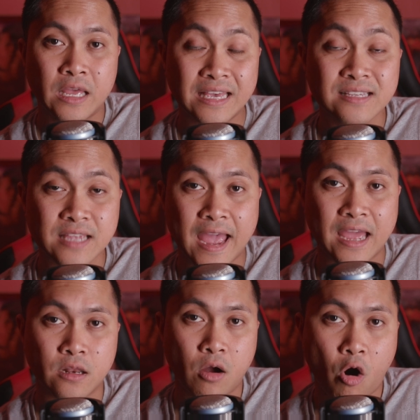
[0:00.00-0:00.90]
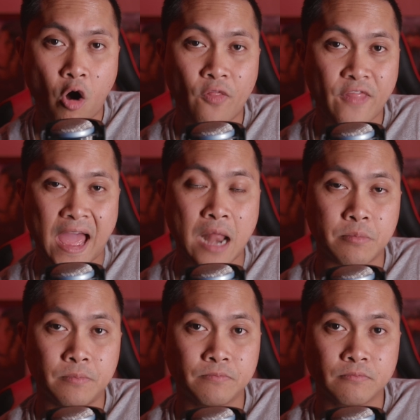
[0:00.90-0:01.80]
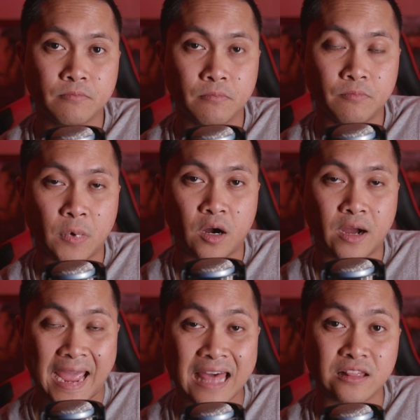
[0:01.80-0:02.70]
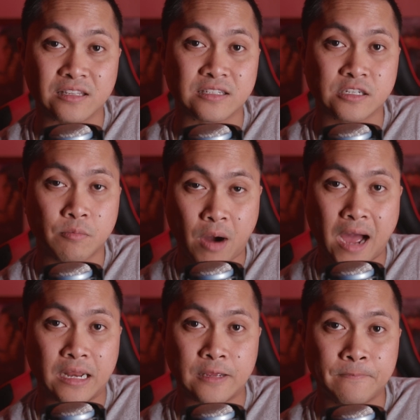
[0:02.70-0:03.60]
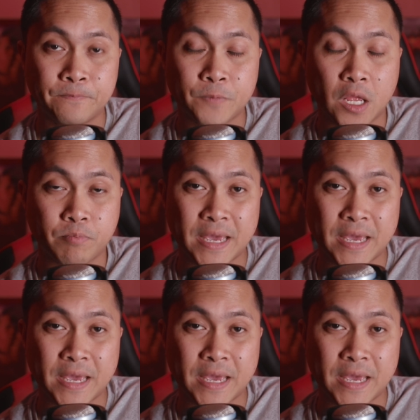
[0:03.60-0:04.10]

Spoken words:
his head on that headless body and